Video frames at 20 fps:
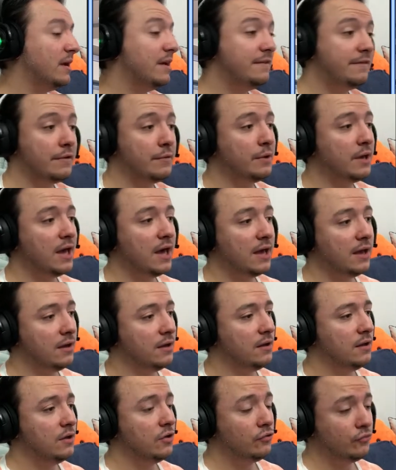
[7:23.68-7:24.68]
It's
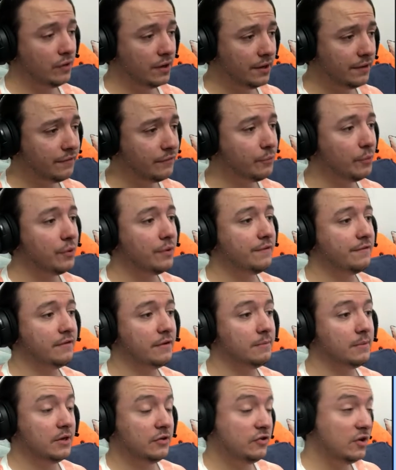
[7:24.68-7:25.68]
okay. Try not to worry
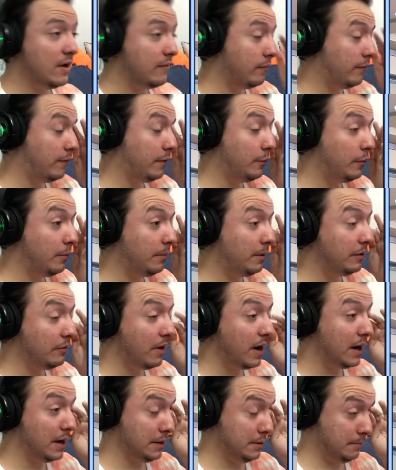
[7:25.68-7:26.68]
so much. Everything will be
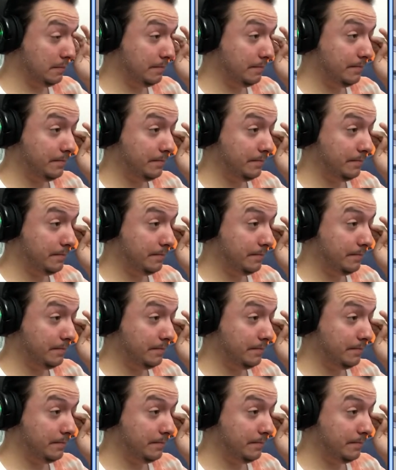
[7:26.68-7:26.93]
great.